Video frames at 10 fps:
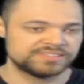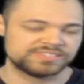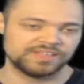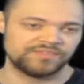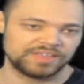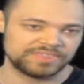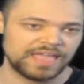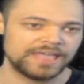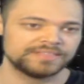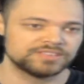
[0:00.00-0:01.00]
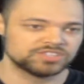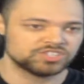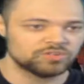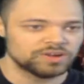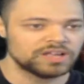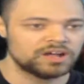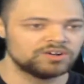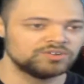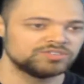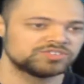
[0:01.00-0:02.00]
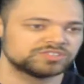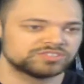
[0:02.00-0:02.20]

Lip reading: and stuff like that. The story goes,